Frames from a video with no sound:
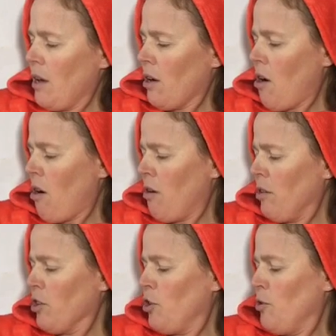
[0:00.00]
Karl
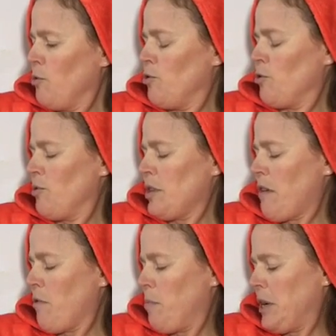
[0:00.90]
and Coo drew
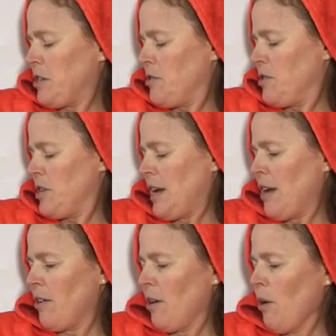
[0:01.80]
several pictures
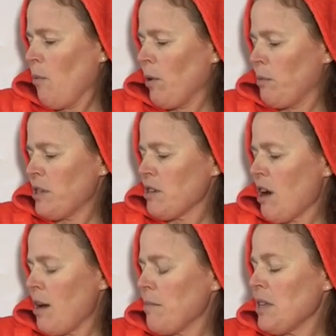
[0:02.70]
together. When it was
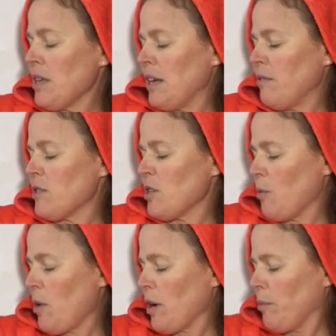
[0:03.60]
time to leave,
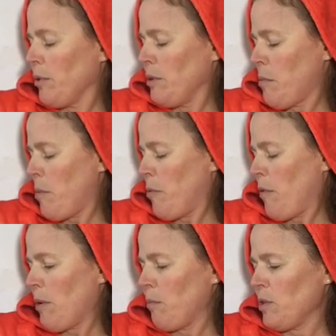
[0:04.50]
Stillwater put them up
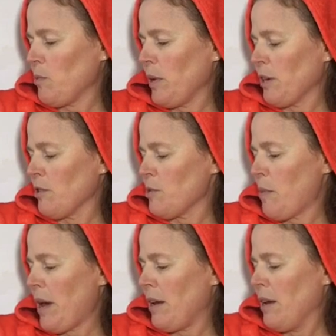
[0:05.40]
around Miss Whitaker's
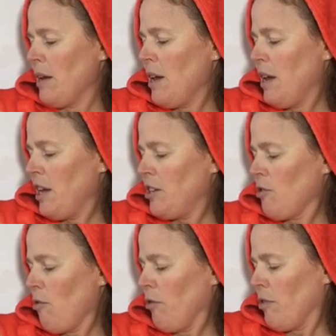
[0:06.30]
bed. He
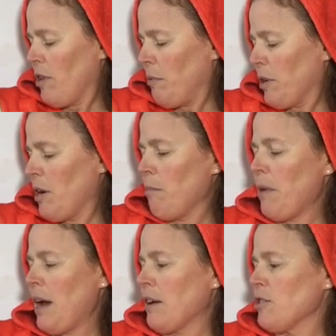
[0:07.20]
told her they would come
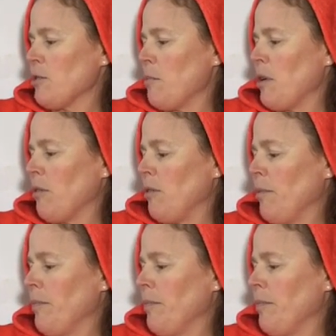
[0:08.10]
back tomorrow.